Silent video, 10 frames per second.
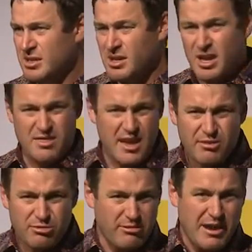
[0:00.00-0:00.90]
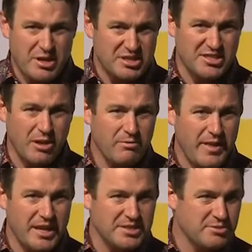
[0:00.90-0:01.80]
And the other great way to solve that
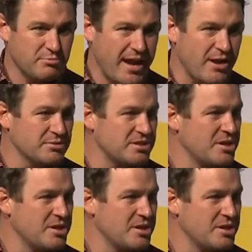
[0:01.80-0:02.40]
is around